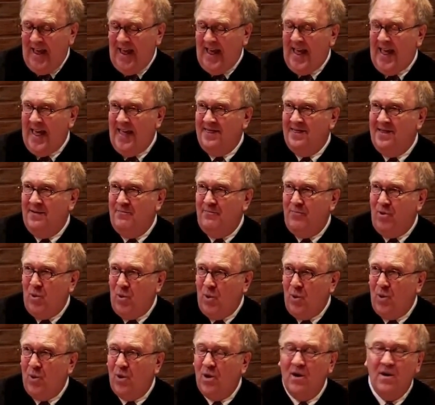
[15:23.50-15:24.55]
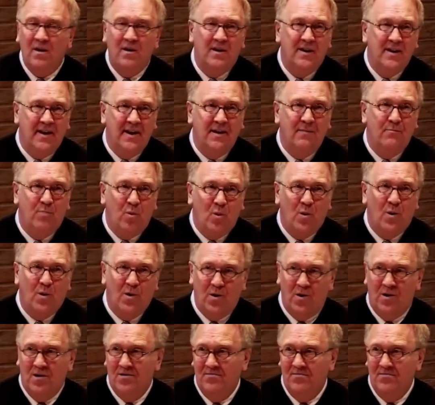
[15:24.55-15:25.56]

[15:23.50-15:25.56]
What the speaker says: and the poor get poorer.